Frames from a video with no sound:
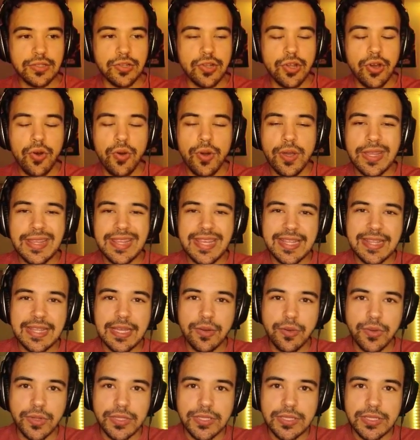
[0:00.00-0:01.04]
knowing that
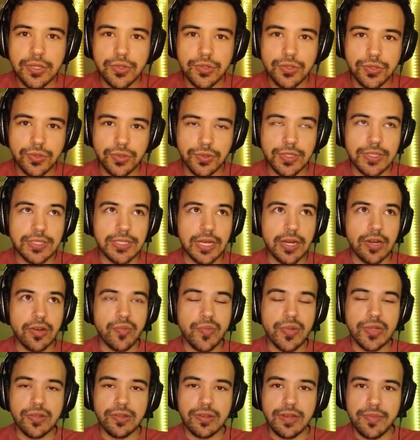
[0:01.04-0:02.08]
there was social
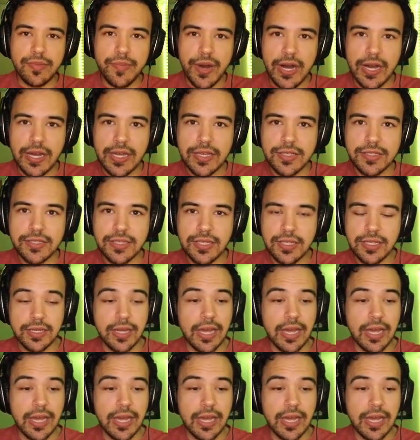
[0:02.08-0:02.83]
desirability bias,